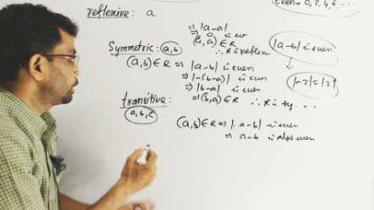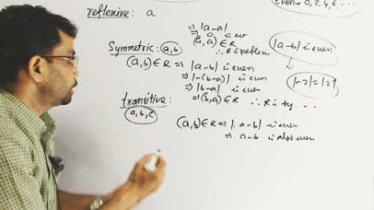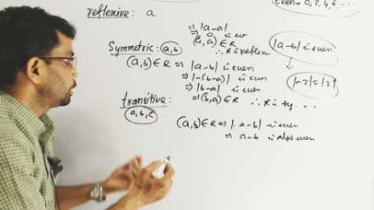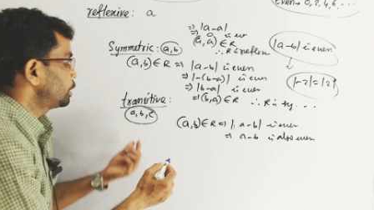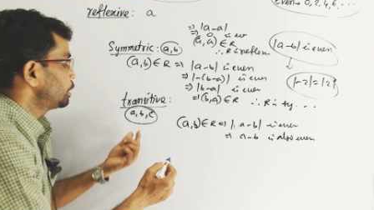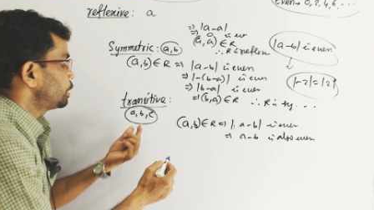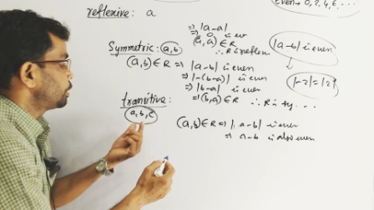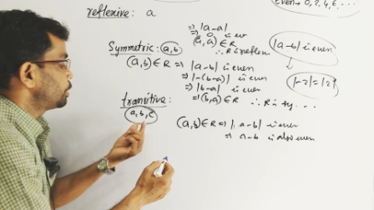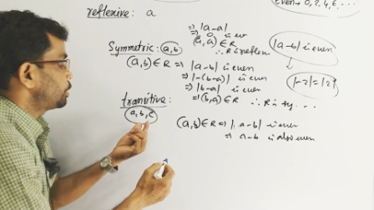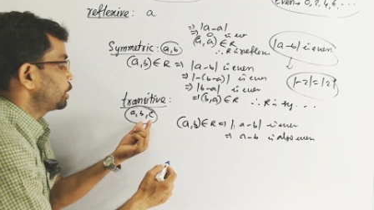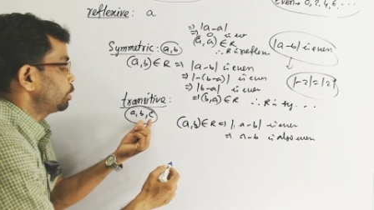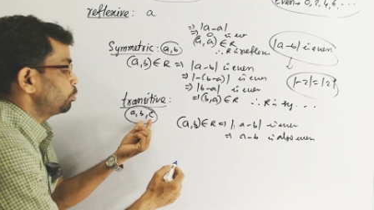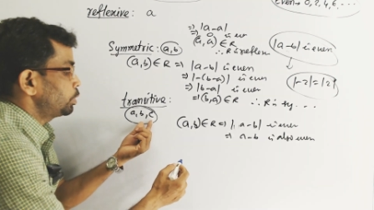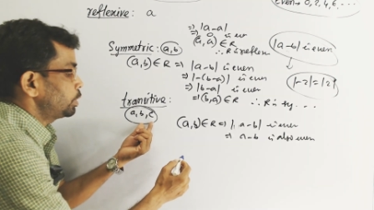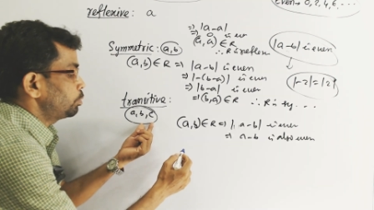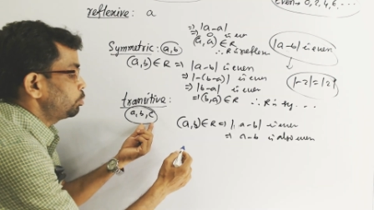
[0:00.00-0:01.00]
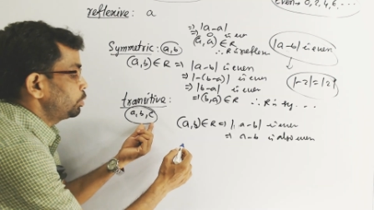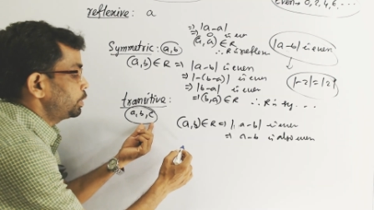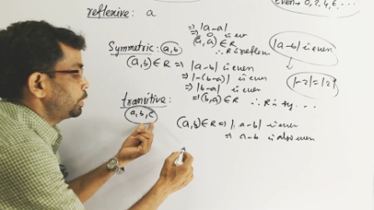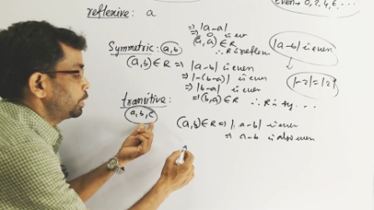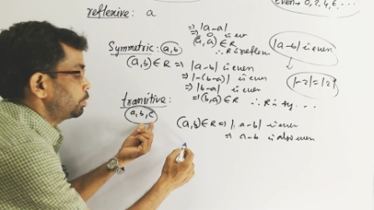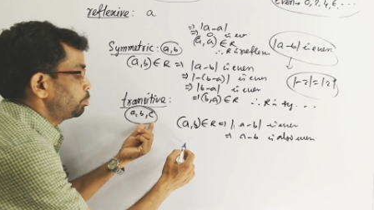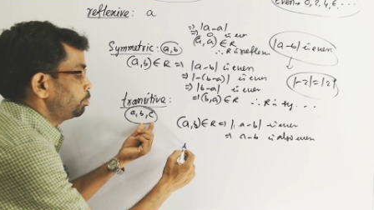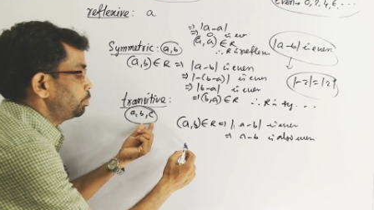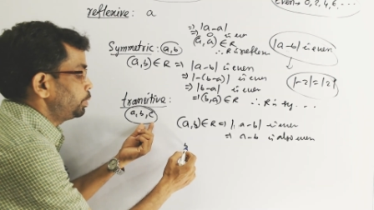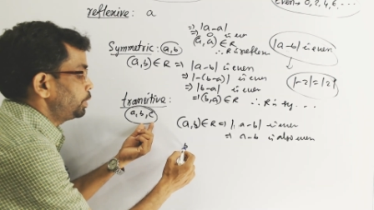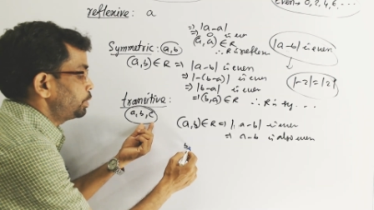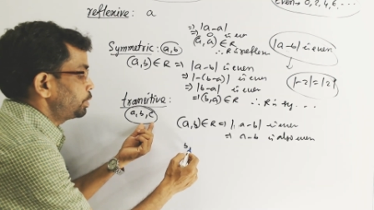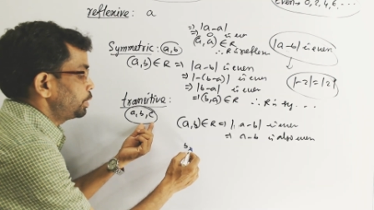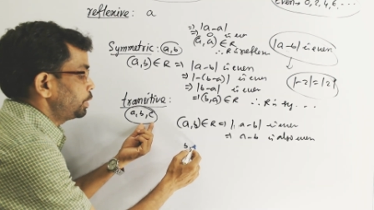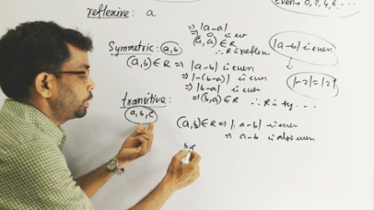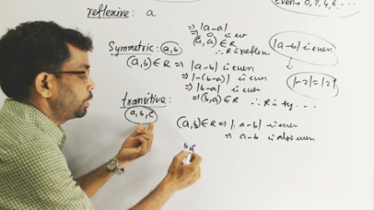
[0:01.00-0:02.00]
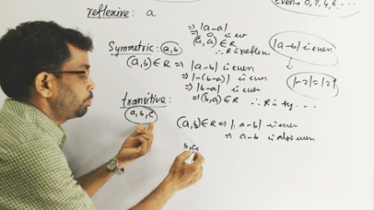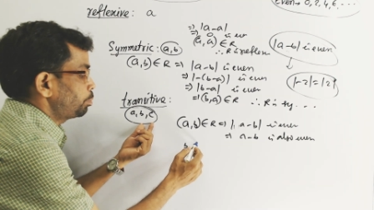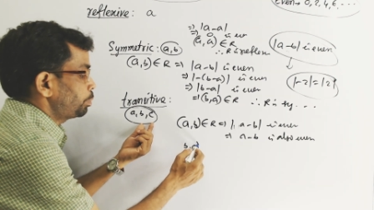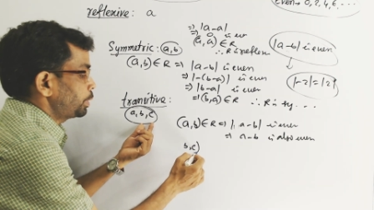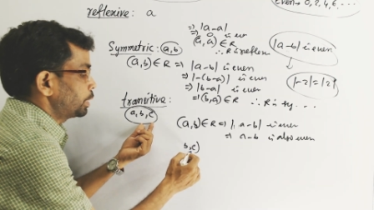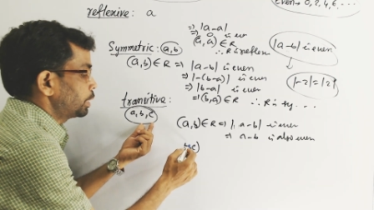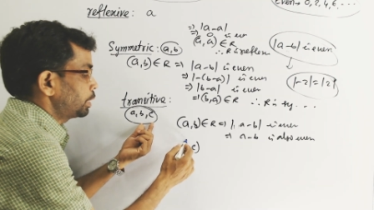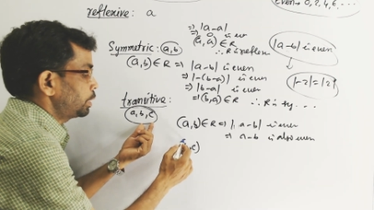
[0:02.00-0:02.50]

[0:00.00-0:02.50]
Same way, if we take BC pair